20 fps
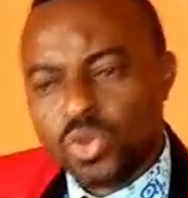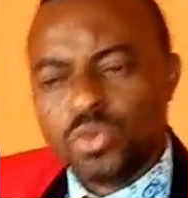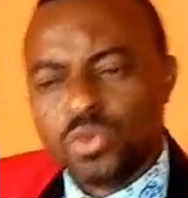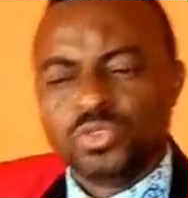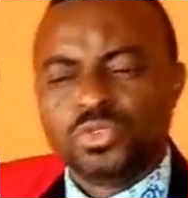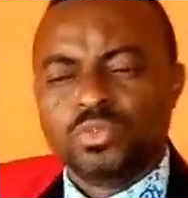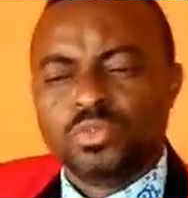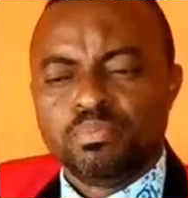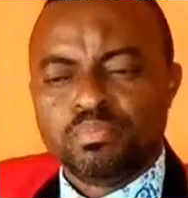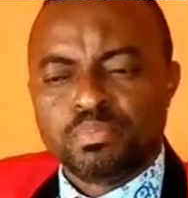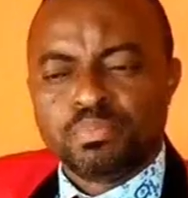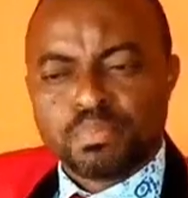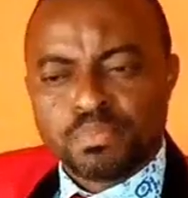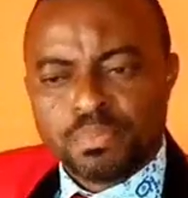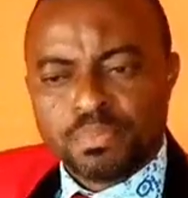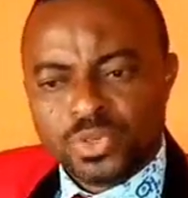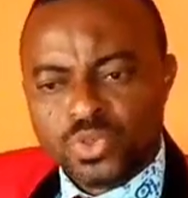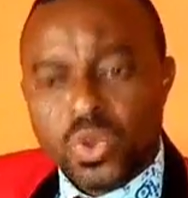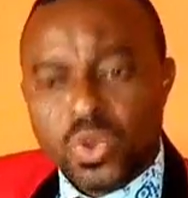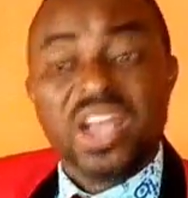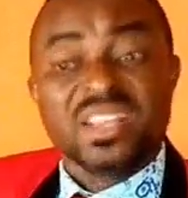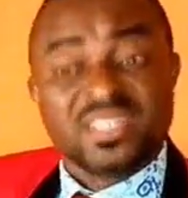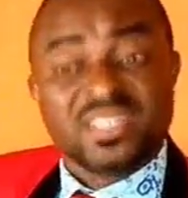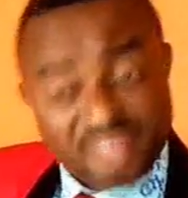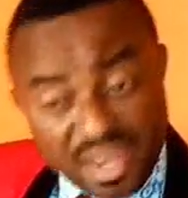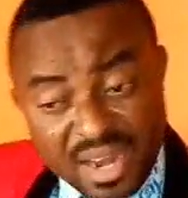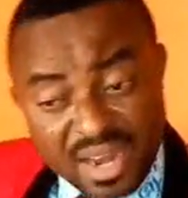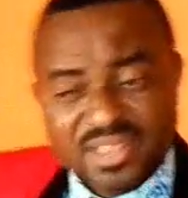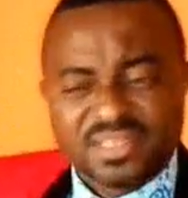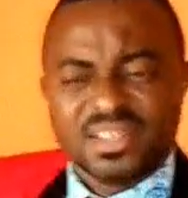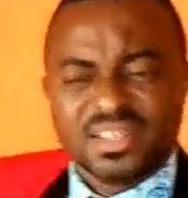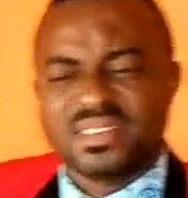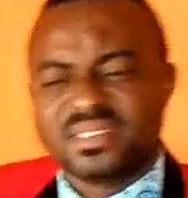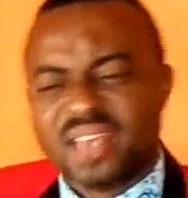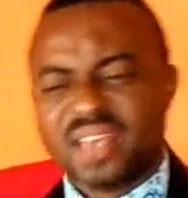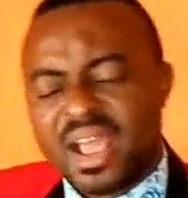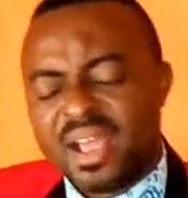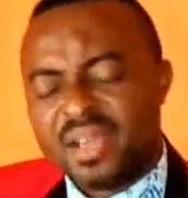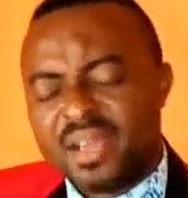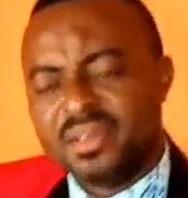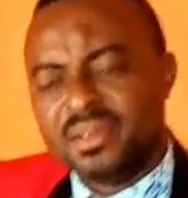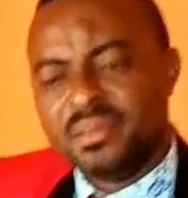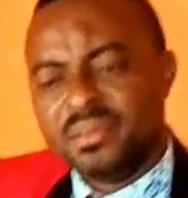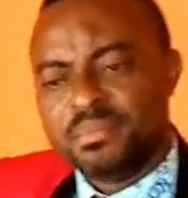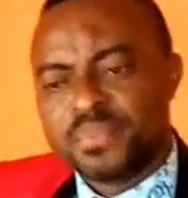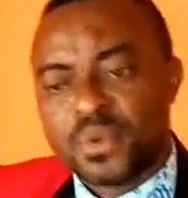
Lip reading: So, Your Excellency, sir,